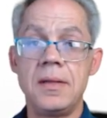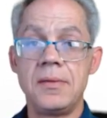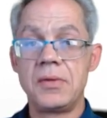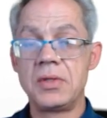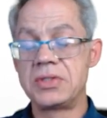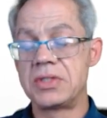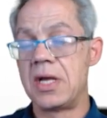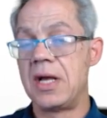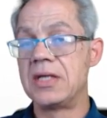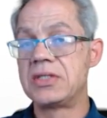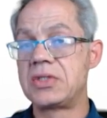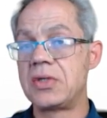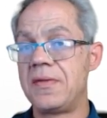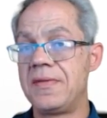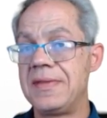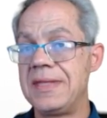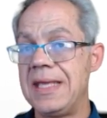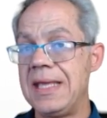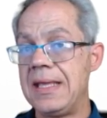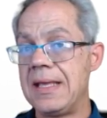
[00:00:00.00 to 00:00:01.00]
There's also
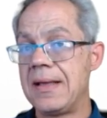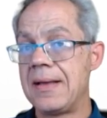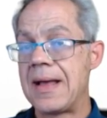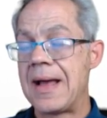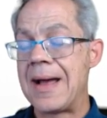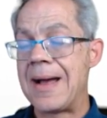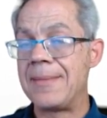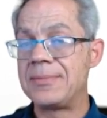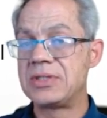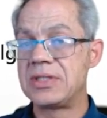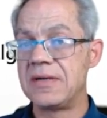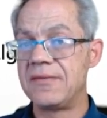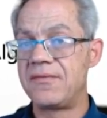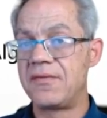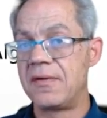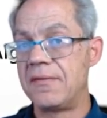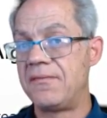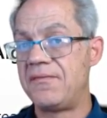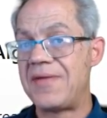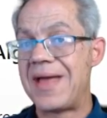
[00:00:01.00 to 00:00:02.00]
the option
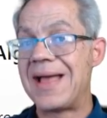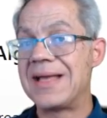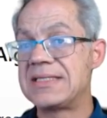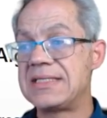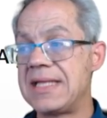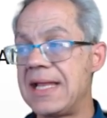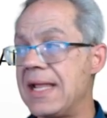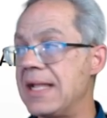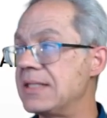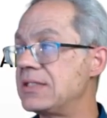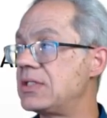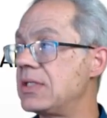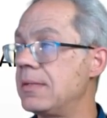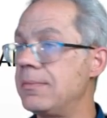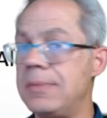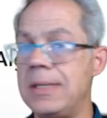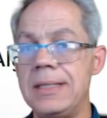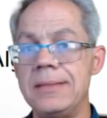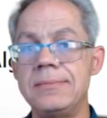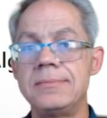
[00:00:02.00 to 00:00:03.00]
for fast answer,
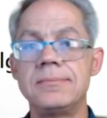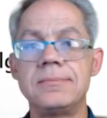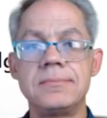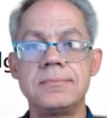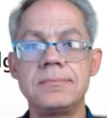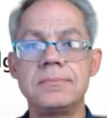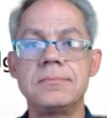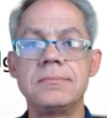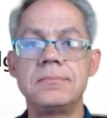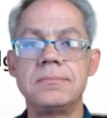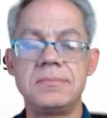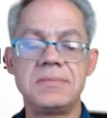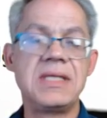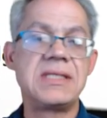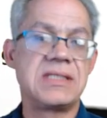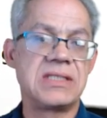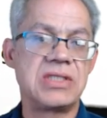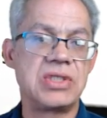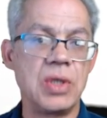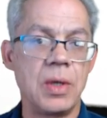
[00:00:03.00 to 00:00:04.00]
but
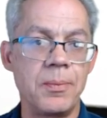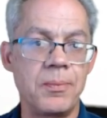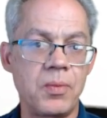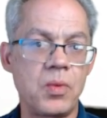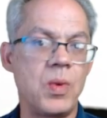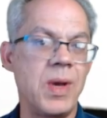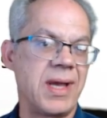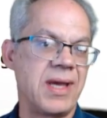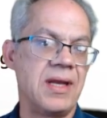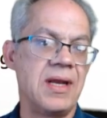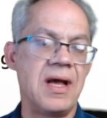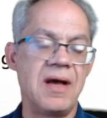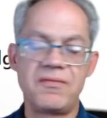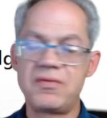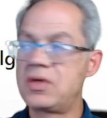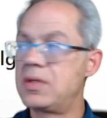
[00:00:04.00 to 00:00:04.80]
this is still quick enough,